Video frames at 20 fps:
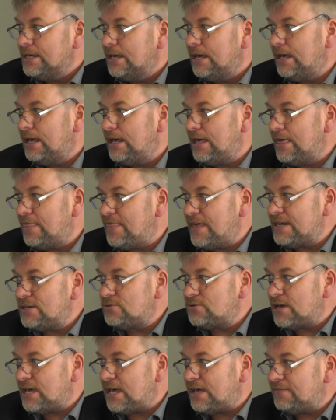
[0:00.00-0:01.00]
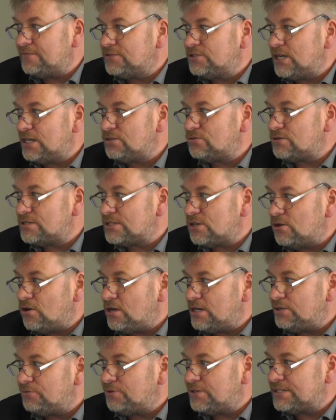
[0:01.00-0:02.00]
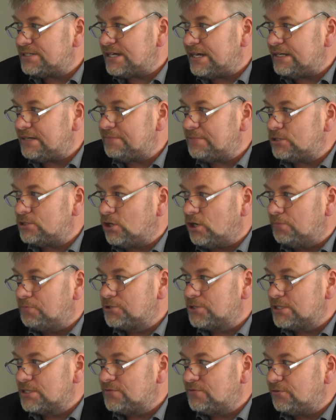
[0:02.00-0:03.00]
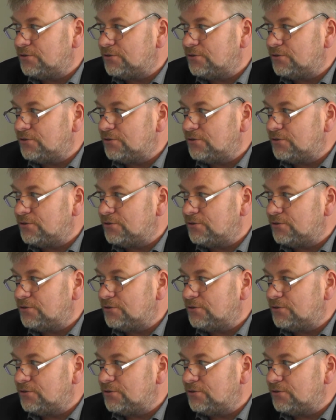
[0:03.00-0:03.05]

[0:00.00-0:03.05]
Then you have generous early retirement options.